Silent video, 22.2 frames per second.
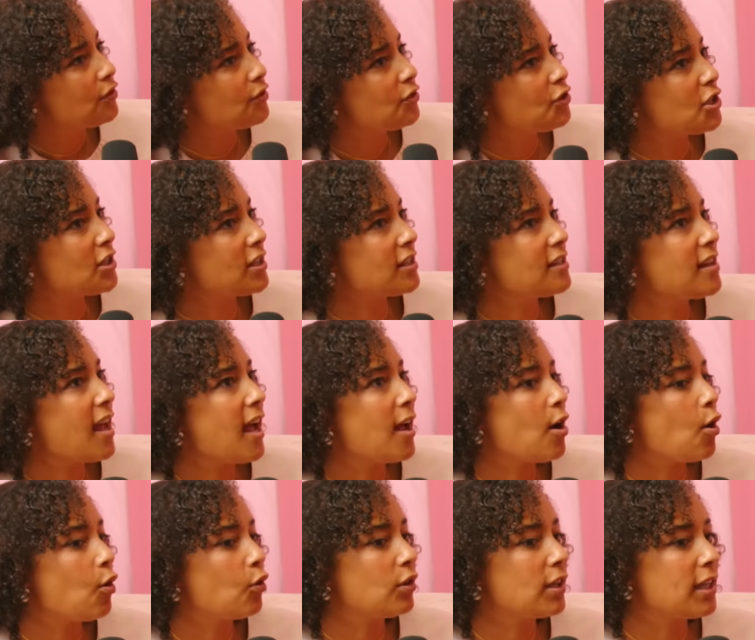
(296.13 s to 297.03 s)
just
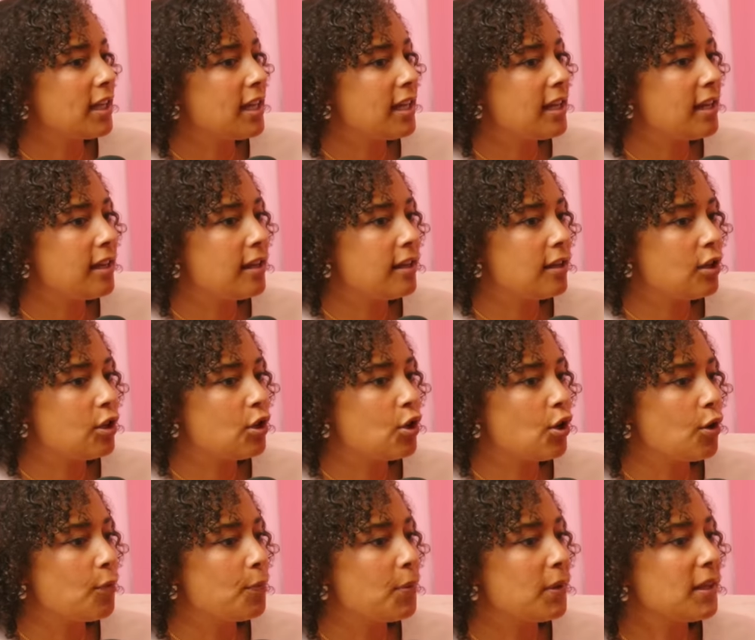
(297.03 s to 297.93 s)
not only
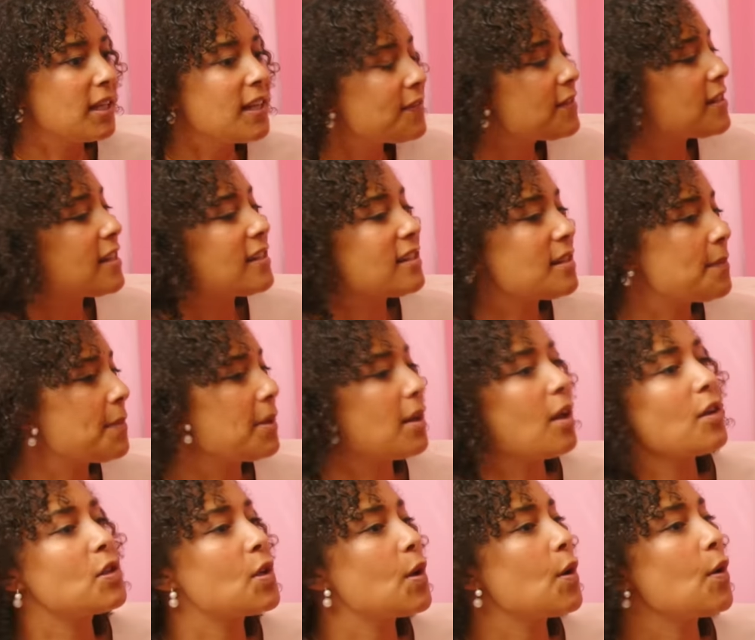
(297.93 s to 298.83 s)
your belief system, but
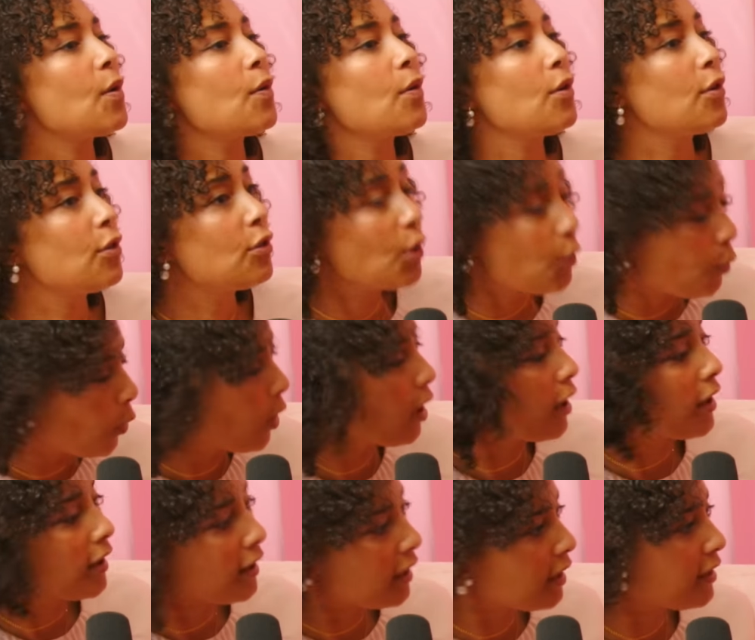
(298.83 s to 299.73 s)
also the
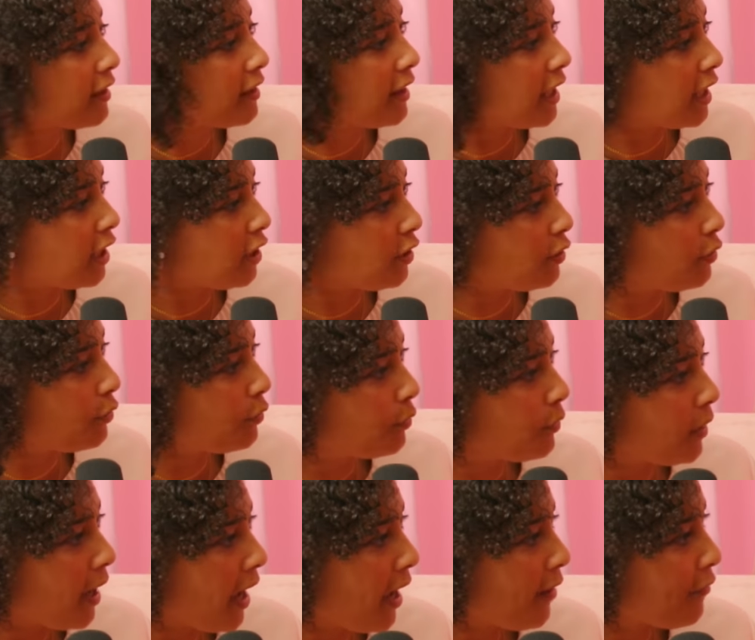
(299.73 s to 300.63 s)
work that
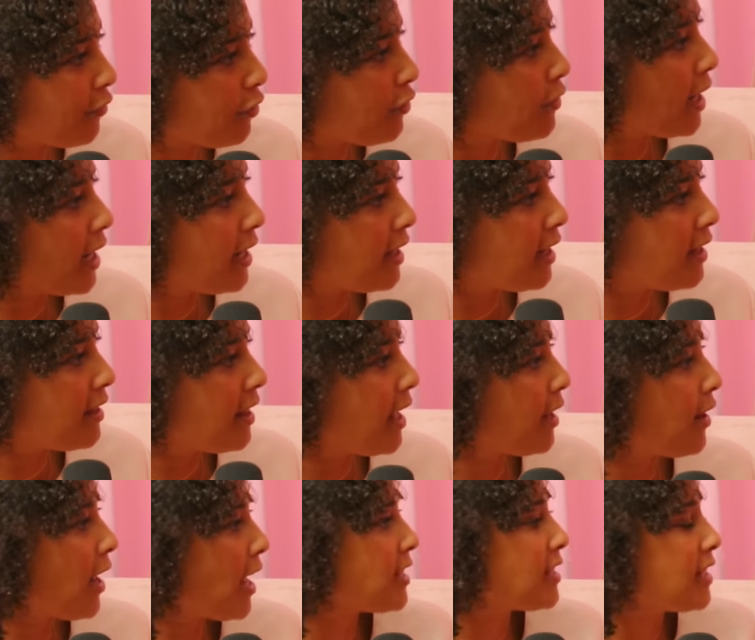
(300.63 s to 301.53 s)
you have created
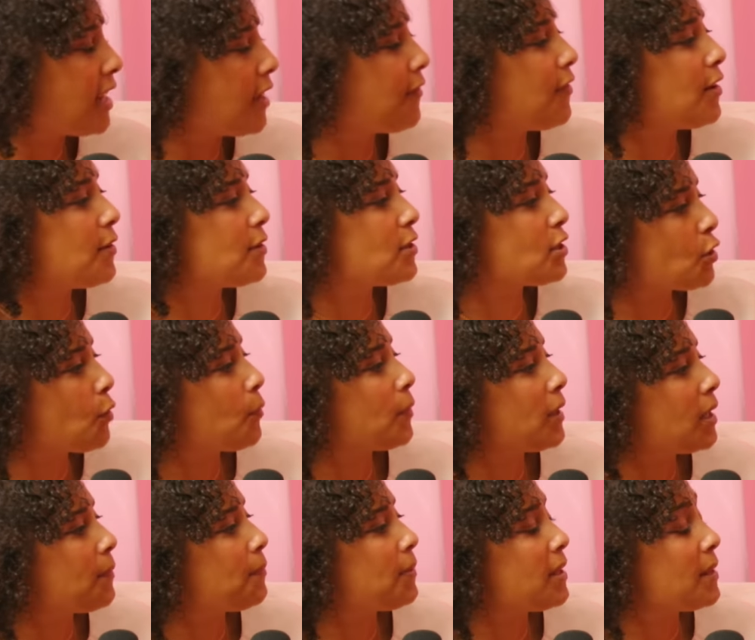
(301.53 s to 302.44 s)
that has given so
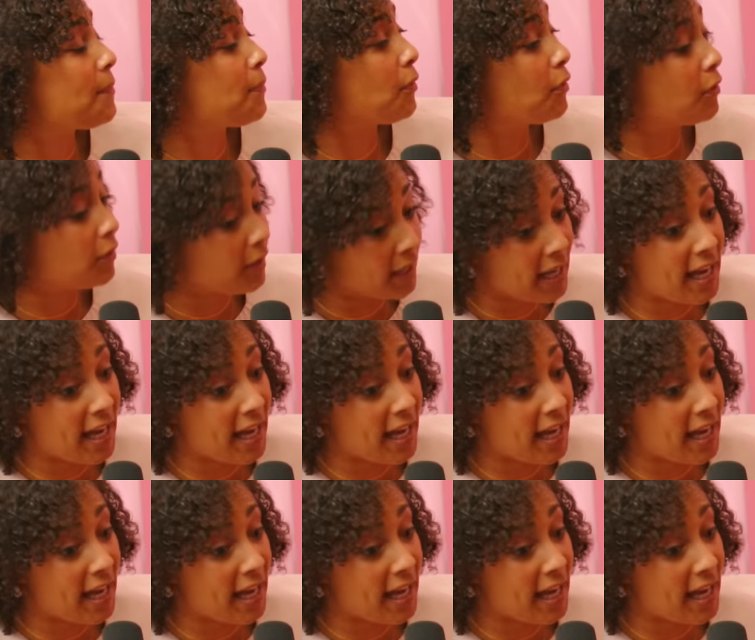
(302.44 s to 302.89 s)
many people